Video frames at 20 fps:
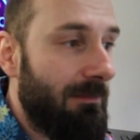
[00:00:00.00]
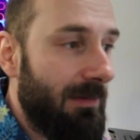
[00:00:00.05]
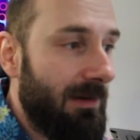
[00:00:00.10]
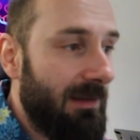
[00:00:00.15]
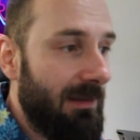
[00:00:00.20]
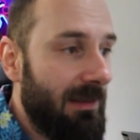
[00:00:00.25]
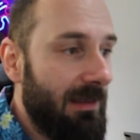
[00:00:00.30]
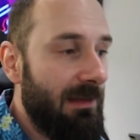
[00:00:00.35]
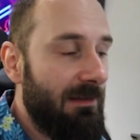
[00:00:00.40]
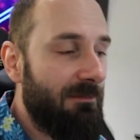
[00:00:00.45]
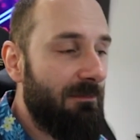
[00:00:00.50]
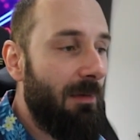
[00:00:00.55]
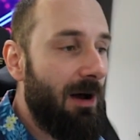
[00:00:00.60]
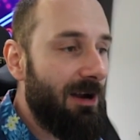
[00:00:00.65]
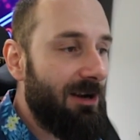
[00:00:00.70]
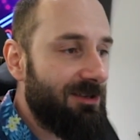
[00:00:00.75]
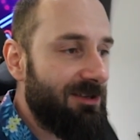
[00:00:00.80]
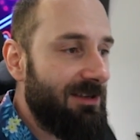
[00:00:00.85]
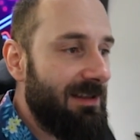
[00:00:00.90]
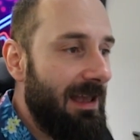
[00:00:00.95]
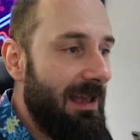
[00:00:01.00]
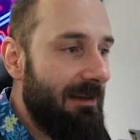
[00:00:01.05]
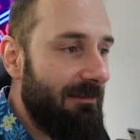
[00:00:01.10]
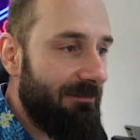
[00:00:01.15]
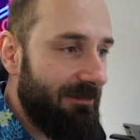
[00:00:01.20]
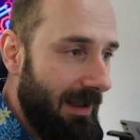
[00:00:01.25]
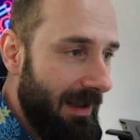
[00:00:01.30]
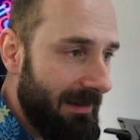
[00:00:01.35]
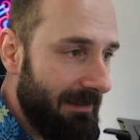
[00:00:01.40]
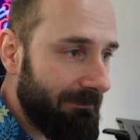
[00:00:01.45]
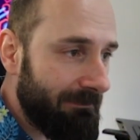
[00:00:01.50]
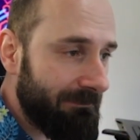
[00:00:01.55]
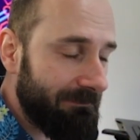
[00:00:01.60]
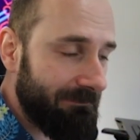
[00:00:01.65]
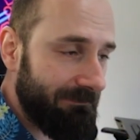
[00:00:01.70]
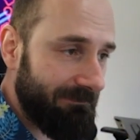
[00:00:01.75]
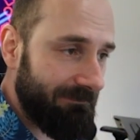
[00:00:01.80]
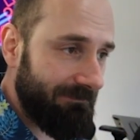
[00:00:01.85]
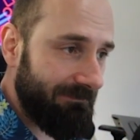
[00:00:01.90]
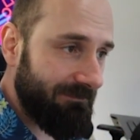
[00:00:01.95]
If Martin have time
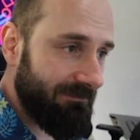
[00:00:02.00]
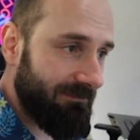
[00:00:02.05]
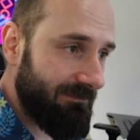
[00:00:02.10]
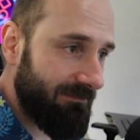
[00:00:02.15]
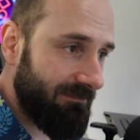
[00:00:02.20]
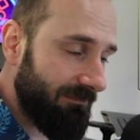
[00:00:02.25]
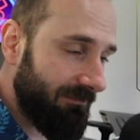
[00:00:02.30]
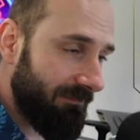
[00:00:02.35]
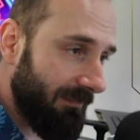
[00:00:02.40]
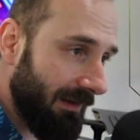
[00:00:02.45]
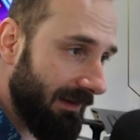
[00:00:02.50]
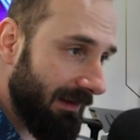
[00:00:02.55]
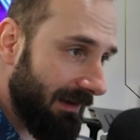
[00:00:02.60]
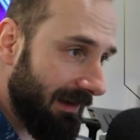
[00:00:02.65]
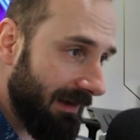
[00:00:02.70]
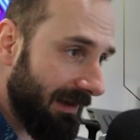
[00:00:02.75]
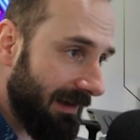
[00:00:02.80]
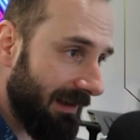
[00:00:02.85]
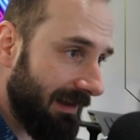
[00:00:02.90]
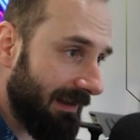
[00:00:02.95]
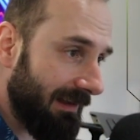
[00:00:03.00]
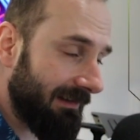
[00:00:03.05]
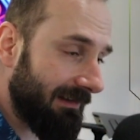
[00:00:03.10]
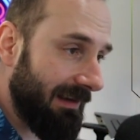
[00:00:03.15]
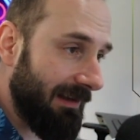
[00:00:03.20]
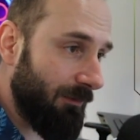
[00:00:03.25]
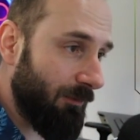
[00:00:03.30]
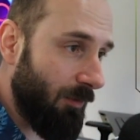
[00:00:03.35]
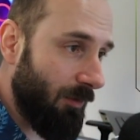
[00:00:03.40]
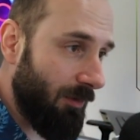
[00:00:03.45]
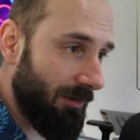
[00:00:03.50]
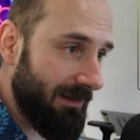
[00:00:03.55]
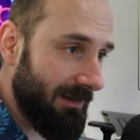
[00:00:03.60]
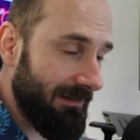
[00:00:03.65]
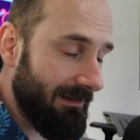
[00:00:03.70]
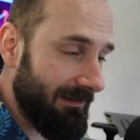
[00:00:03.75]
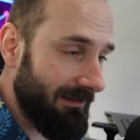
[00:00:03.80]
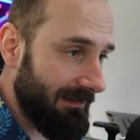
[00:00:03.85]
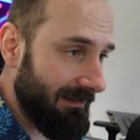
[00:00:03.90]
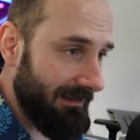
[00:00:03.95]
and can work
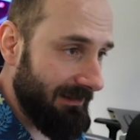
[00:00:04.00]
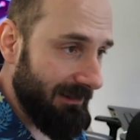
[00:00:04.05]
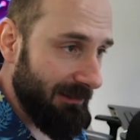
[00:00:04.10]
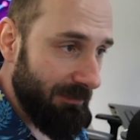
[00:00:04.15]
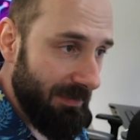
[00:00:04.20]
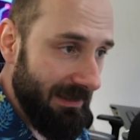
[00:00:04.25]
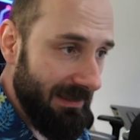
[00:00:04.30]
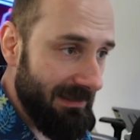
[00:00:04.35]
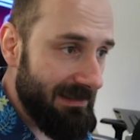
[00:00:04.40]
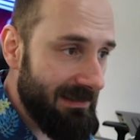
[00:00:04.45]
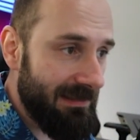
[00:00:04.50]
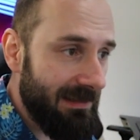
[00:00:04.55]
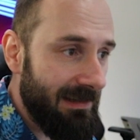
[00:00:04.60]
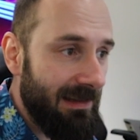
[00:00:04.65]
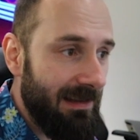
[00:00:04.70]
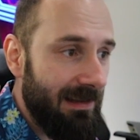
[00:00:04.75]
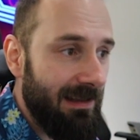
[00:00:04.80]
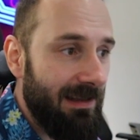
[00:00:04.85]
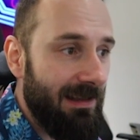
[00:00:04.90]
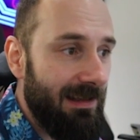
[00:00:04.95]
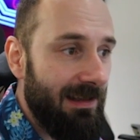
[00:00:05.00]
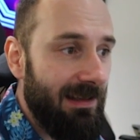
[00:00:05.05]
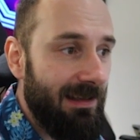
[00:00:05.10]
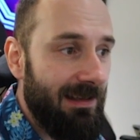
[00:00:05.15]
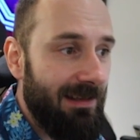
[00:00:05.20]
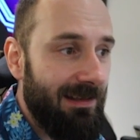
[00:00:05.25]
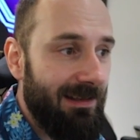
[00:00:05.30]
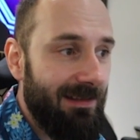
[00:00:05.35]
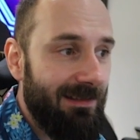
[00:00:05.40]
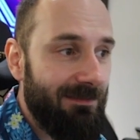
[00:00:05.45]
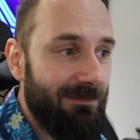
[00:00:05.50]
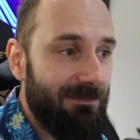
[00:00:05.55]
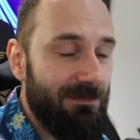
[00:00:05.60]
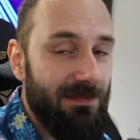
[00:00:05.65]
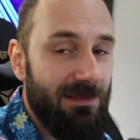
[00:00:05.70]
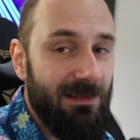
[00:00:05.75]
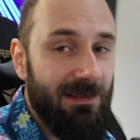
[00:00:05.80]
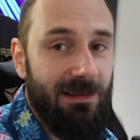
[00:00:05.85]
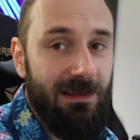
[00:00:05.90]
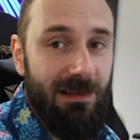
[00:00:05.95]
in peace,
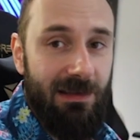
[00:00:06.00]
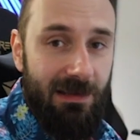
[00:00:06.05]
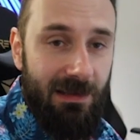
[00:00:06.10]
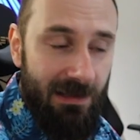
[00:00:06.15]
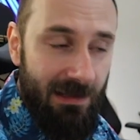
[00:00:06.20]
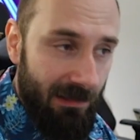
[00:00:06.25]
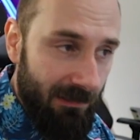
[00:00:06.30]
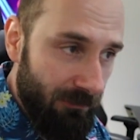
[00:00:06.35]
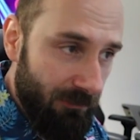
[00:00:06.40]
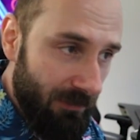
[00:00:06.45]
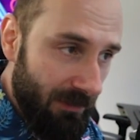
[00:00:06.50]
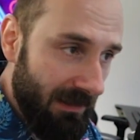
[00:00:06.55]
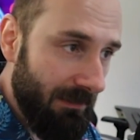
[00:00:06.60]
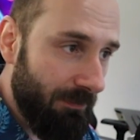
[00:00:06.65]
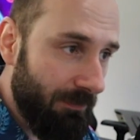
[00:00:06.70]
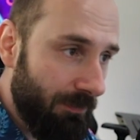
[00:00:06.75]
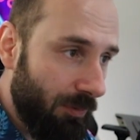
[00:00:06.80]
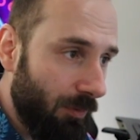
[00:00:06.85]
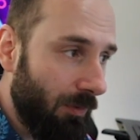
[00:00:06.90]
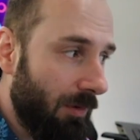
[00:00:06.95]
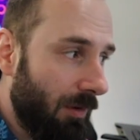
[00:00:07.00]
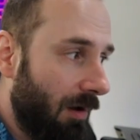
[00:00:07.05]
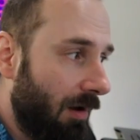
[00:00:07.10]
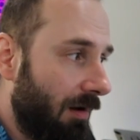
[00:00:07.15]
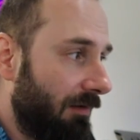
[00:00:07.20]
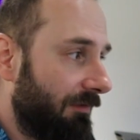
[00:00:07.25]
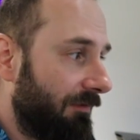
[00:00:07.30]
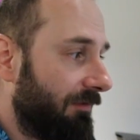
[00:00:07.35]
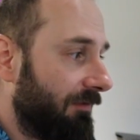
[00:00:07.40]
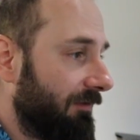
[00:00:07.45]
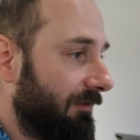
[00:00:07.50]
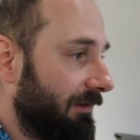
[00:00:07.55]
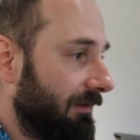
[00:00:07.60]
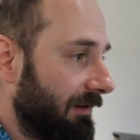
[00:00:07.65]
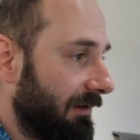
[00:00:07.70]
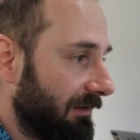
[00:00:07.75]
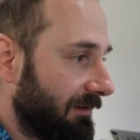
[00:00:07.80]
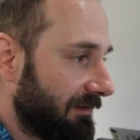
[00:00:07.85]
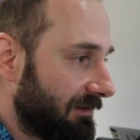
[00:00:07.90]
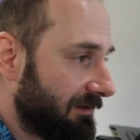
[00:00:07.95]
he can really pull off
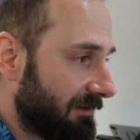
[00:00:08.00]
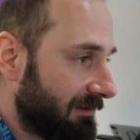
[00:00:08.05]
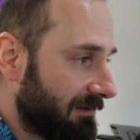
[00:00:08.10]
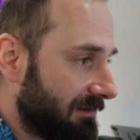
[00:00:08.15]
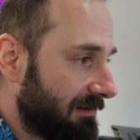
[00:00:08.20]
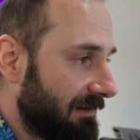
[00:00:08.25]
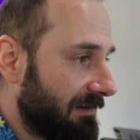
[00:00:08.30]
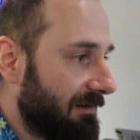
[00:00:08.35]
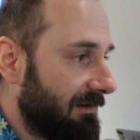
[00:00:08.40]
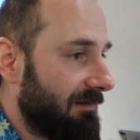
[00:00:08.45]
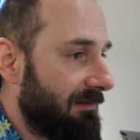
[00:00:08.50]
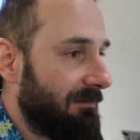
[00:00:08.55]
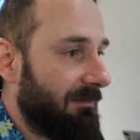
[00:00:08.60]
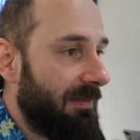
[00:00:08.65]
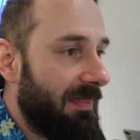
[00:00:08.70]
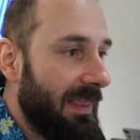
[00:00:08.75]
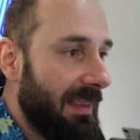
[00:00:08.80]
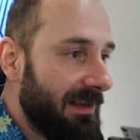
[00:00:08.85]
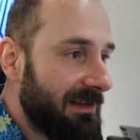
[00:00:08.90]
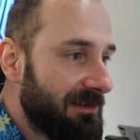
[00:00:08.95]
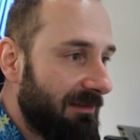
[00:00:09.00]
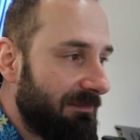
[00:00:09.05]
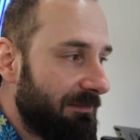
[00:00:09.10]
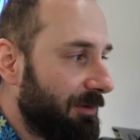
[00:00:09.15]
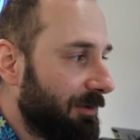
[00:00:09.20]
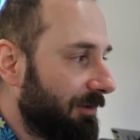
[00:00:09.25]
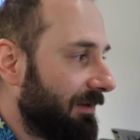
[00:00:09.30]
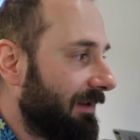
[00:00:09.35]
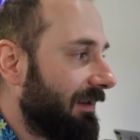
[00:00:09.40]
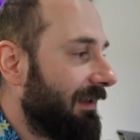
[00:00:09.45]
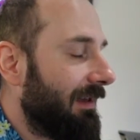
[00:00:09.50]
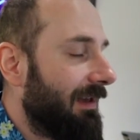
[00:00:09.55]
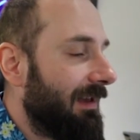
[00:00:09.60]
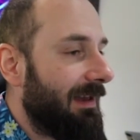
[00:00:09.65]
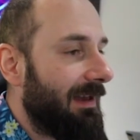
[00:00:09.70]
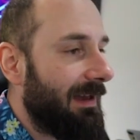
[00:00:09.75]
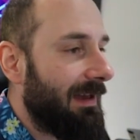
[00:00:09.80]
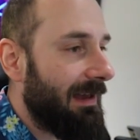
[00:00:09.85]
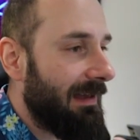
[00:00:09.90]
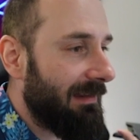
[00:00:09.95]
things of beauty.
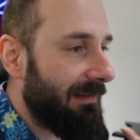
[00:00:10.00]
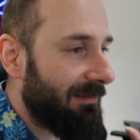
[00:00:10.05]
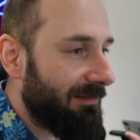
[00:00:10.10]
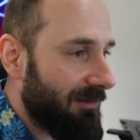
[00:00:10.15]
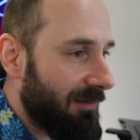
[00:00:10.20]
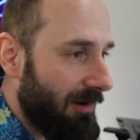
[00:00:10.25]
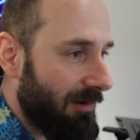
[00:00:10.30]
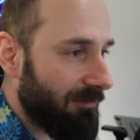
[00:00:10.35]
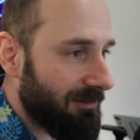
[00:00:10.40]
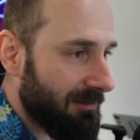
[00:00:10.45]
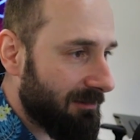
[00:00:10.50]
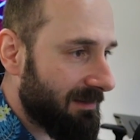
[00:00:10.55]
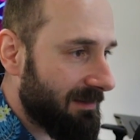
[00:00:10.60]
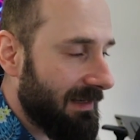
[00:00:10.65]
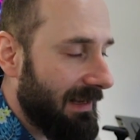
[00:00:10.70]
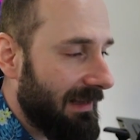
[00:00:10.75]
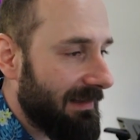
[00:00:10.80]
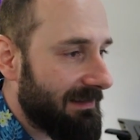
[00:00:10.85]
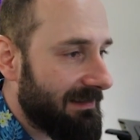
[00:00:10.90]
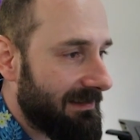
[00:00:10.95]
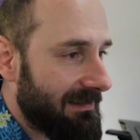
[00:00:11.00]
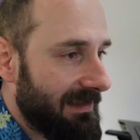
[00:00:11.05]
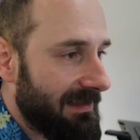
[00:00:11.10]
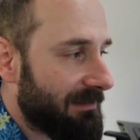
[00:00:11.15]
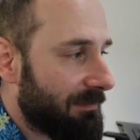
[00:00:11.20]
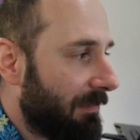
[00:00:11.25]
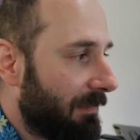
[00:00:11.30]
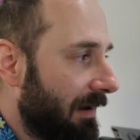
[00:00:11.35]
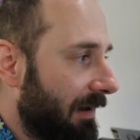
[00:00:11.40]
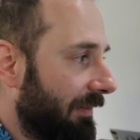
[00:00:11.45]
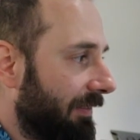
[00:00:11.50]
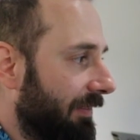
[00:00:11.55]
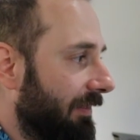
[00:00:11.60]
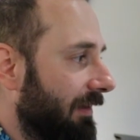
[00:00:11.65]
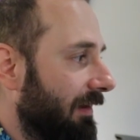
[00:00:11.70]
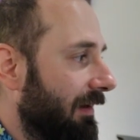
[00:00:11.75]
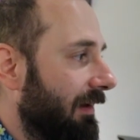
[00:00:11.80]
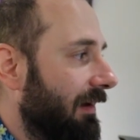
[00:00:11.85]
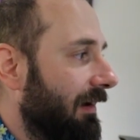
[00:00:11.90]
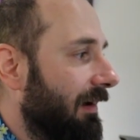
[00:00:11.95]
And those Chrysalids this month
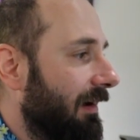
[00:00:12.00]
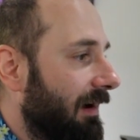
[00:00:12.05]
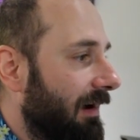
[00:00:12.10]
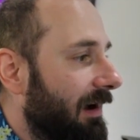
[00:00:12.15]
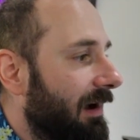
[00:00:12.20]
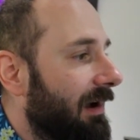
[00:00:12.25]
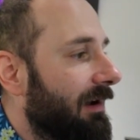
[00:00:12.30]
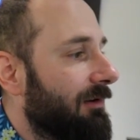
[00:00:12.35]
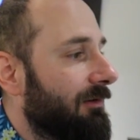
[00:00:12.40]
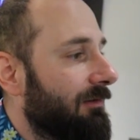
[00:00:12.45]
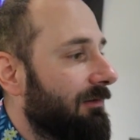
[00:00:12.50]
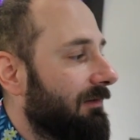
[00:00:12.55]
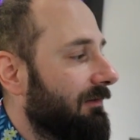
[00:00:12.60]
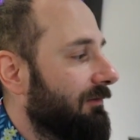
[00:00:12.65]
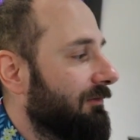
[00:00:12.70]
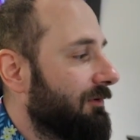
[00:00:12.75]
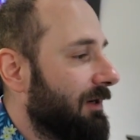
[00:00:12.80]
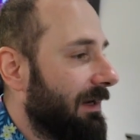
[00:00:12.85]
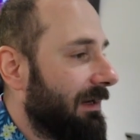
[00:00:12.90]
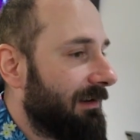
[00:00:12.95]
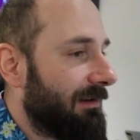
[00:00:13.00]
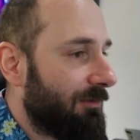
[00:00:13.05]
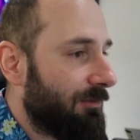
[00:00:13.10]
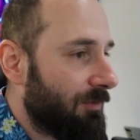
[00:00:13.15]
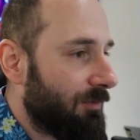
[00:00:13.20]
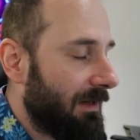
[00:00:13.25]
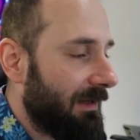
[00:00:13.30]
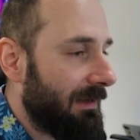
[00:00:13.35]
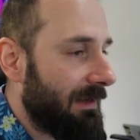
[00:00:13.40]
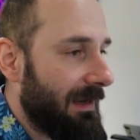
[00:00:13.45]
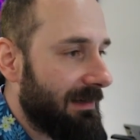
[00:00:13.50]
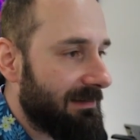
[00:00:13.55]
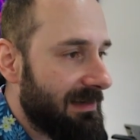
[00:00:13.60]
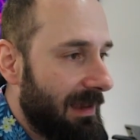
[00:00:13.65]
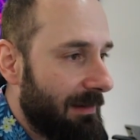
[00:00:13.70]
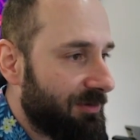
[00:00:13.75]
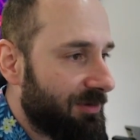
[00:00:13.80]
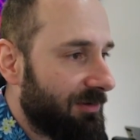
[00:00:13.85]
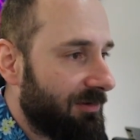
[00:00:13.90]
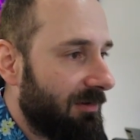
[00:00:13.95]
are like really
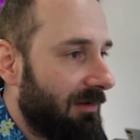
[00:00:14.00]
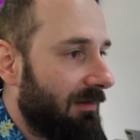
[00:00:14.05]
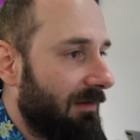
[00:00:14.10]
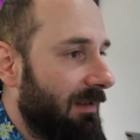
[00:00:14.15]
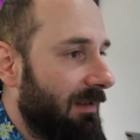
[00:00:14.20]
exceptional.